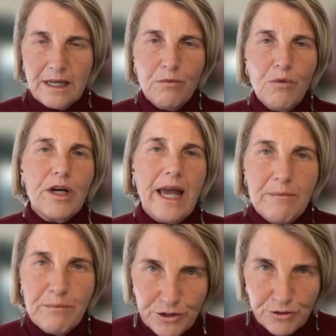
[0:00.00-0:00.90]
What can
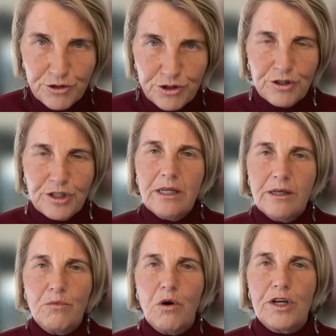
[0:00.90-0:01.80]
we do, Jodie?
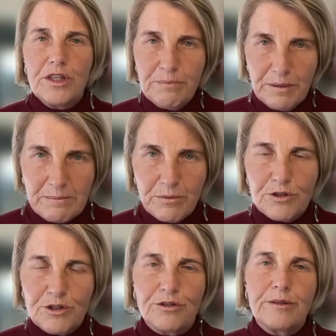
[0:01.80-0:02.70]
What can the people
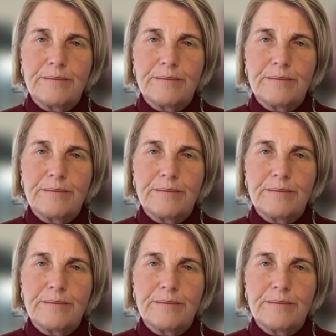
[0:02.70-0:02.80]
do?